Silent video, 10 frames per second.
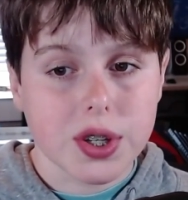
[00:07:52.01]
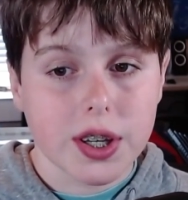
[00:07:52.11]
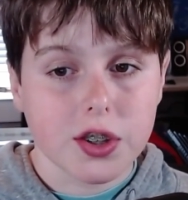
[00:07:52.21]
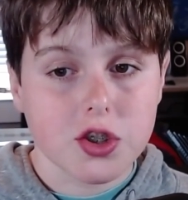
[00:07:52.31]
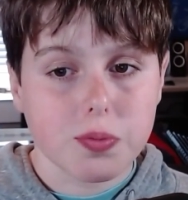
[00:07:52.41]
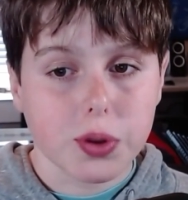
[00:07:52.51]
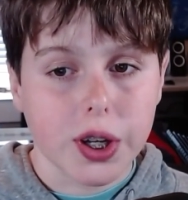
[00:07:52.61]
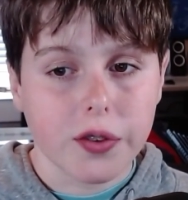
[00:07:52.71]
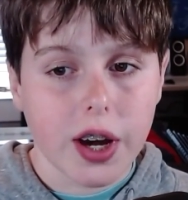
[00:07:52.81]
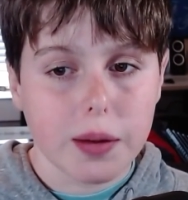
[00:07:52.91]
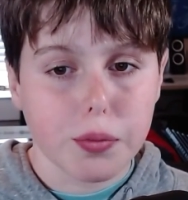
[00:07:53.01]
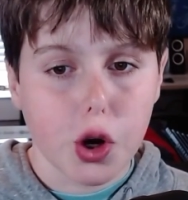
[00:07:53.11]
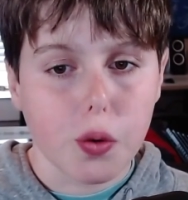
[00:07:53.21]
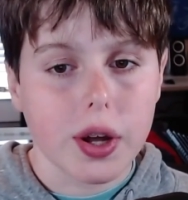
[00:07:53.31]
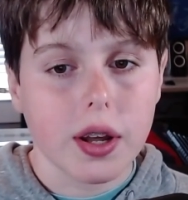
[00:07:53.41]
English playwright,
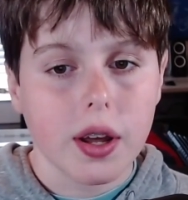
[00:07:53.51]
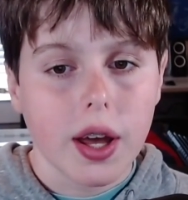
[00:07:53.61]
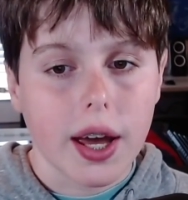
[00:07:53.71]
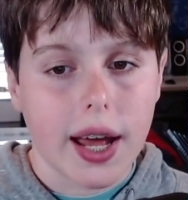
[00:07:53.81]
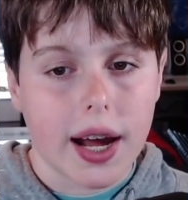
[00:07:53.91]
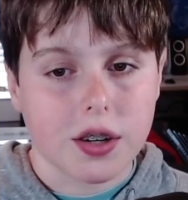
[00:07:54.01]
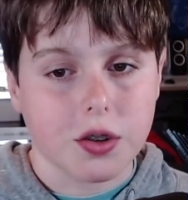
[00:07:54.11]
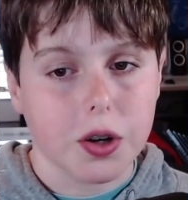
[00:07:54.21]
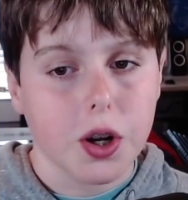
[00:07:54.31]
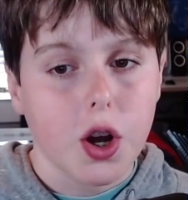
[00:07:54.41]
poet, and actor,